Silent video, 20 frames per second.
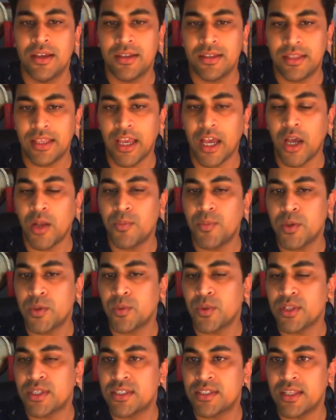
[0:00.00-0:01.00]
the output
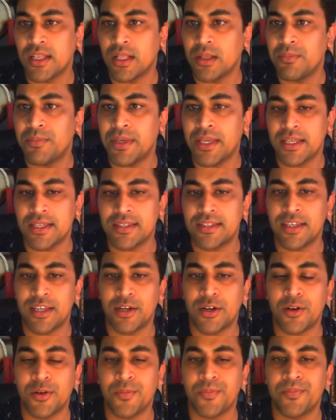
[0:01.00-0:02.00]
will still be a
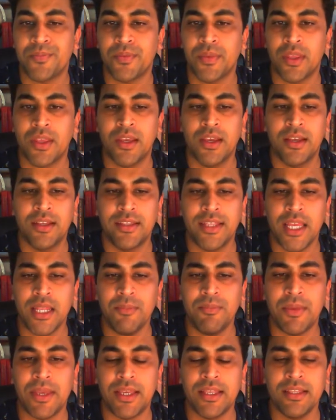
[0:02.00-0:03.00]
0.
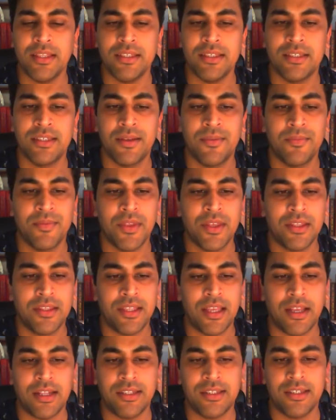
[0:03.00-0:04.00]
That means
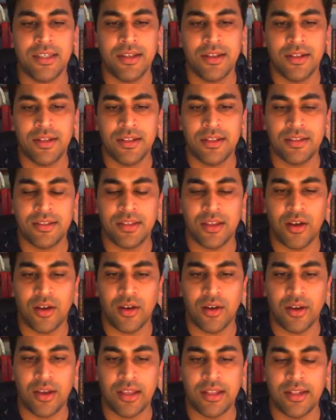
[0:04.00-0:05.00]
that
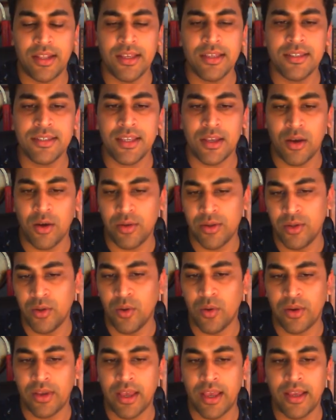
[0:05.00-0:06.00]
in this
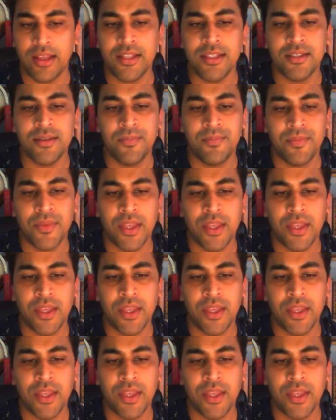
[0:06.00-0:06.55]
NOR gate,